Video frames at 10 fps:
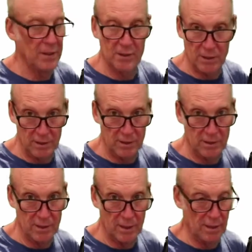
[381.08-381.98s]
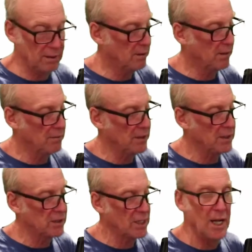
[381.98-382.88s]
functions of
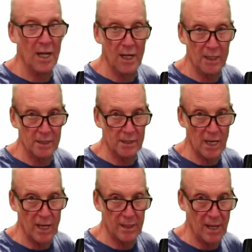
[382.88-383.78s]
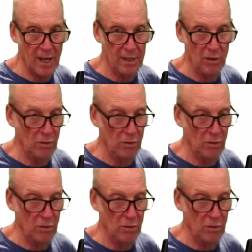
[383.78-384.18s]
each key inside that